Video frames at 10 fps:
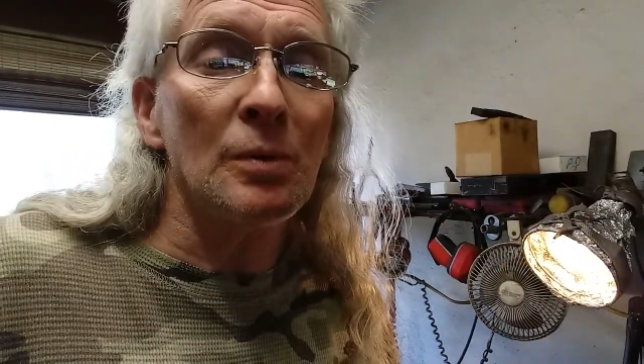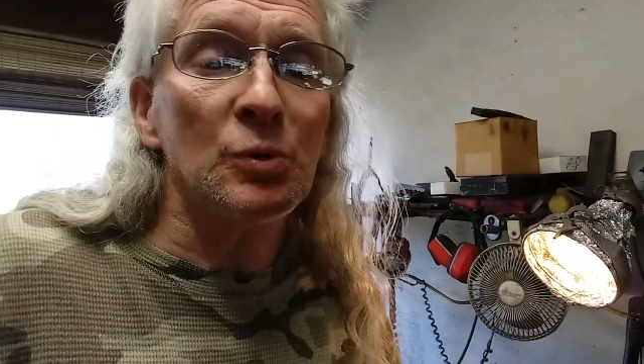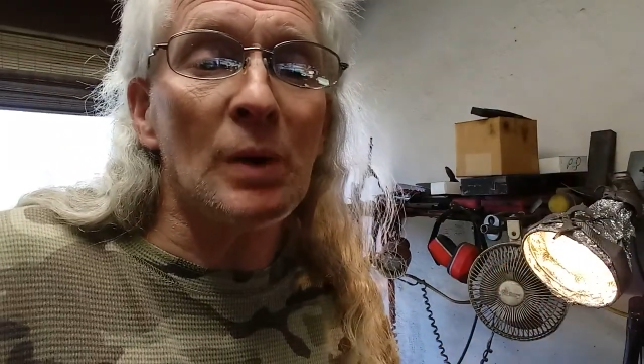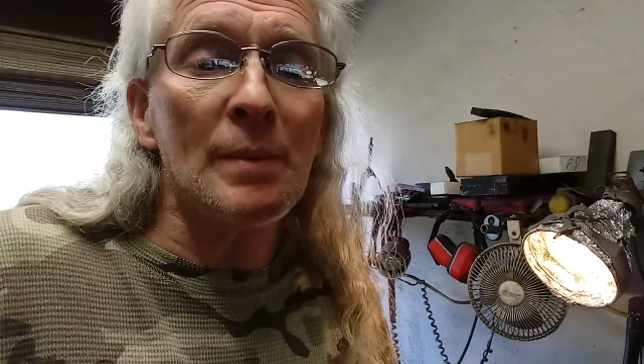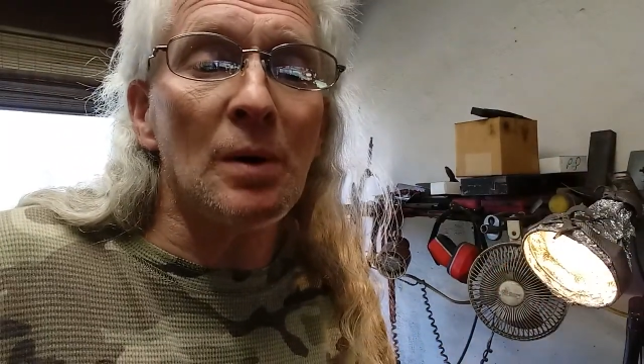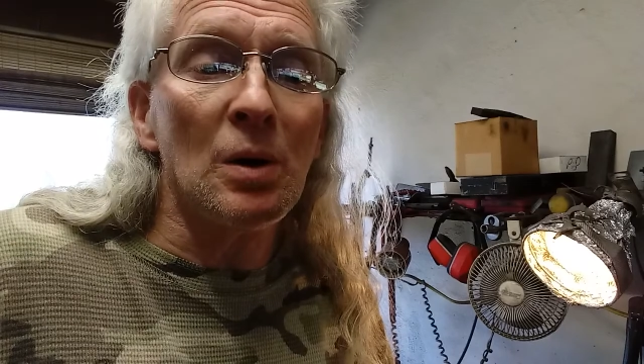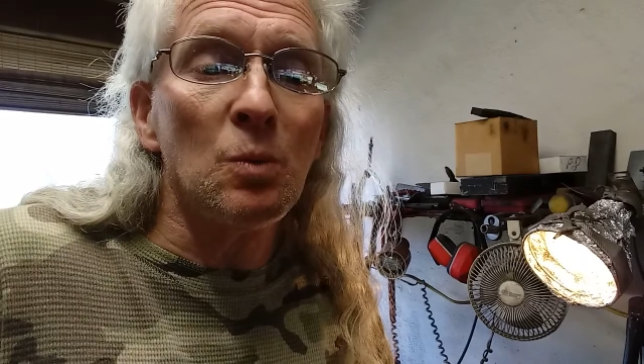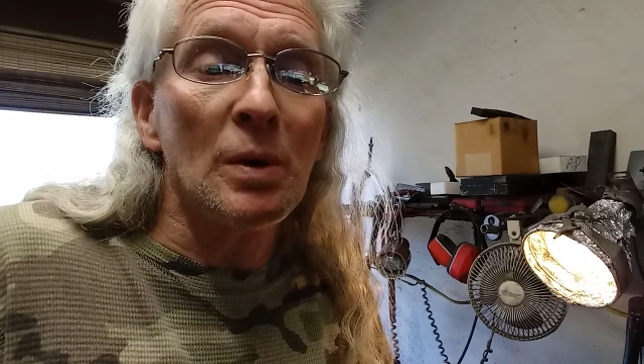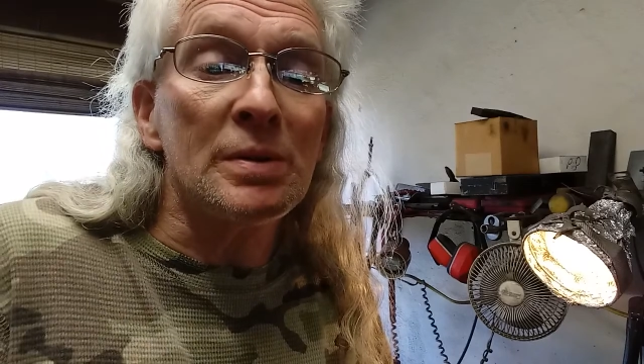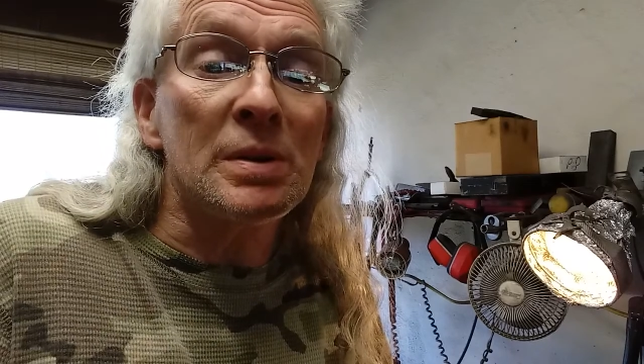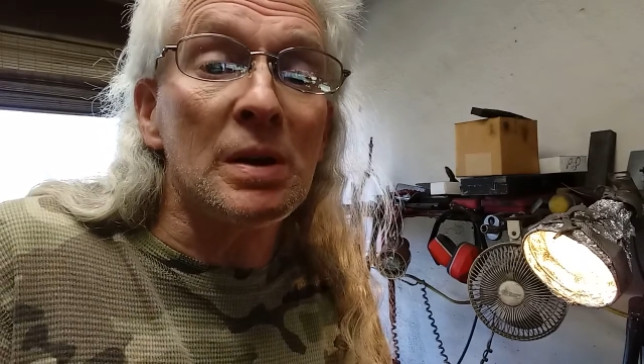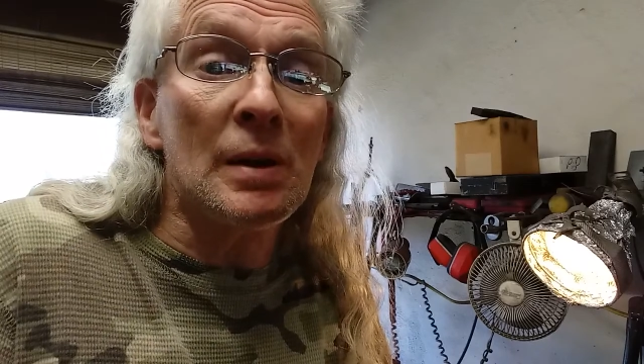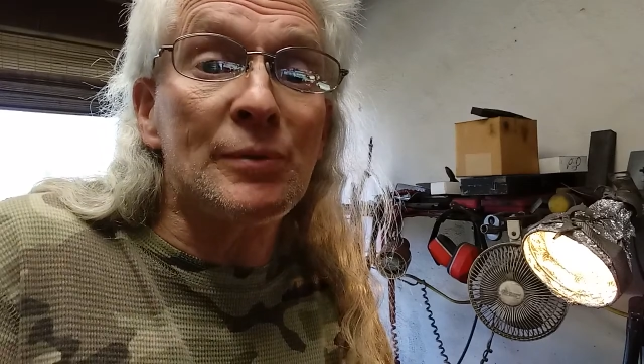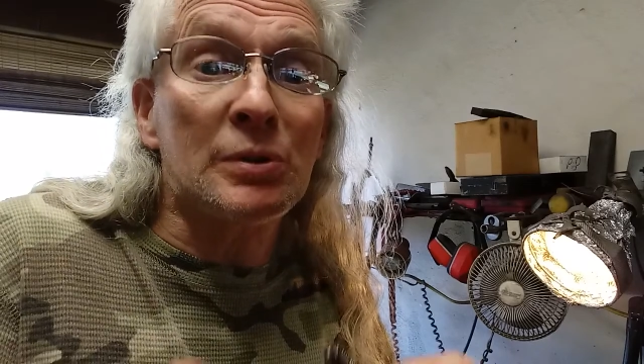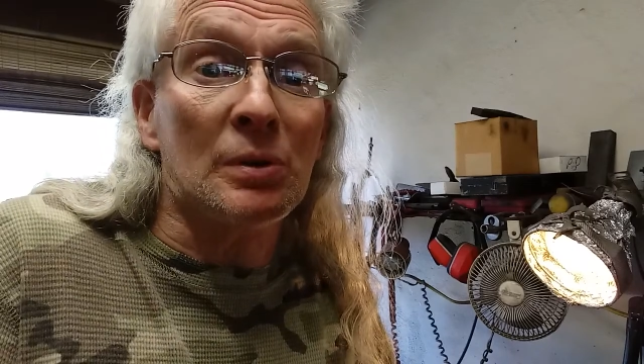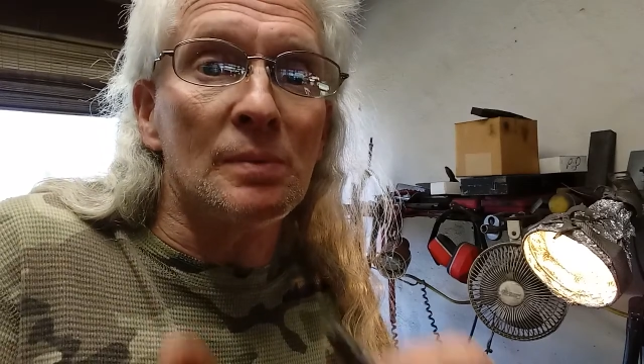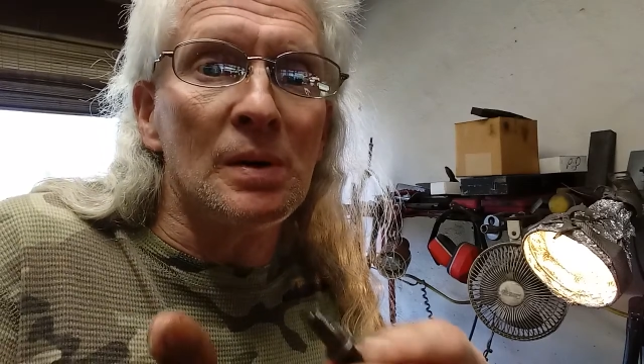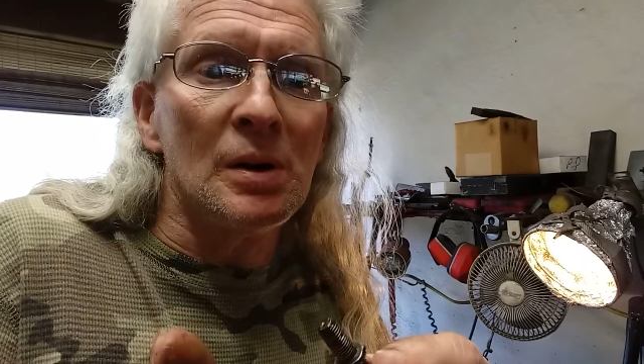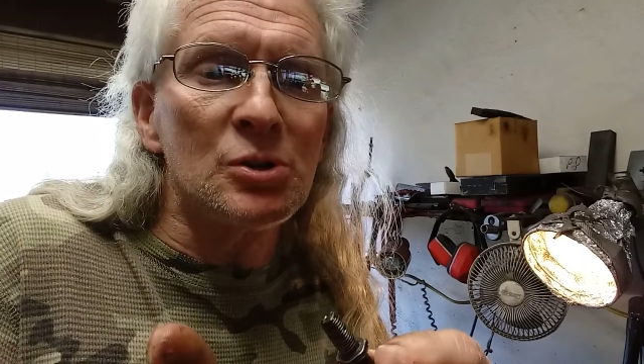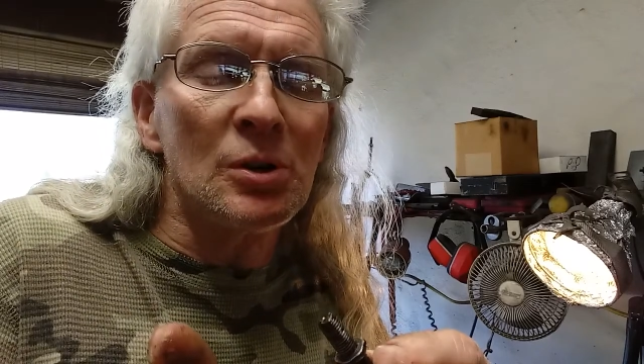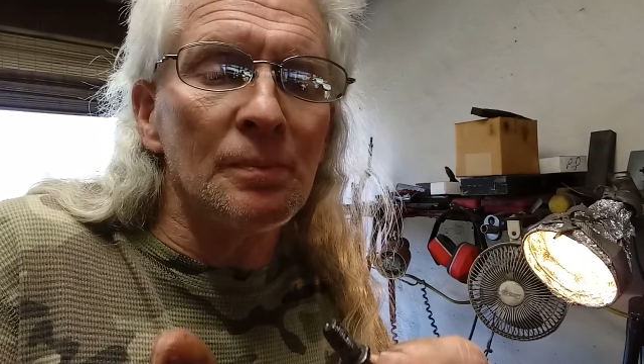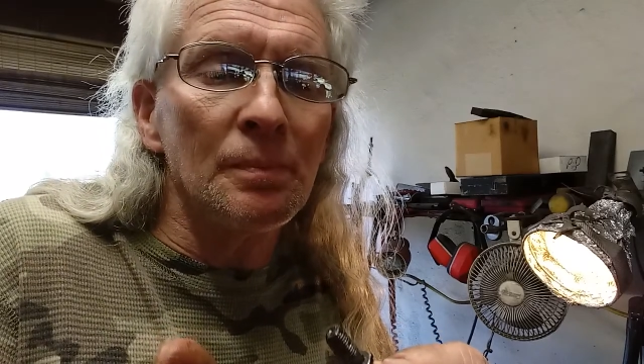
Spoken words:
sway bar wouldn't give so much.